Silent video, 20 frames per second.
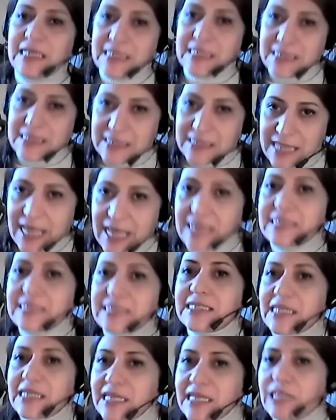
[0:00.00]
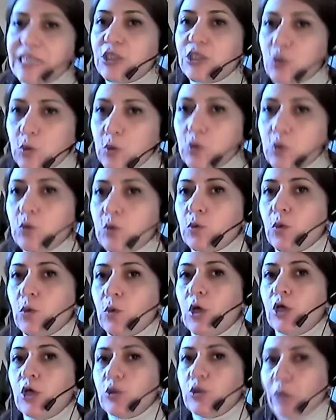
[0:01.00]
states need to do
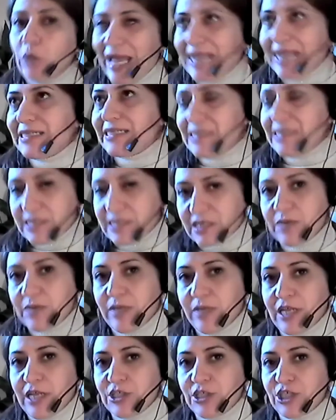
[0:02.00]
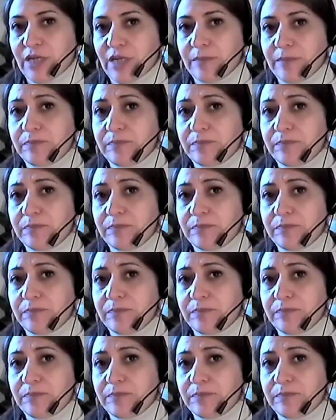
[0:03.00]
to end discrimination.